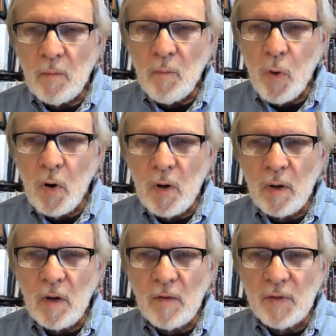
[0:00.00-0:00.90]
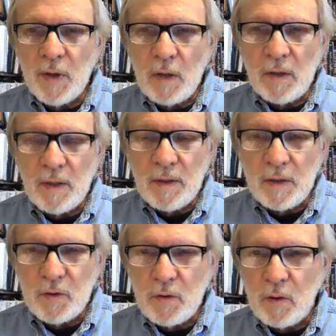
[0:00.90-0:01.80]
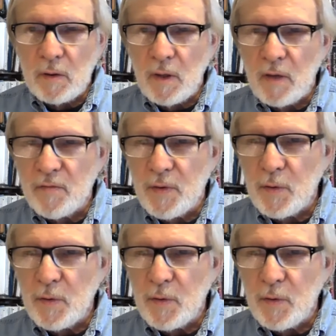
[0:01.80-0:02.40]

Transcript: more of an unconditional love that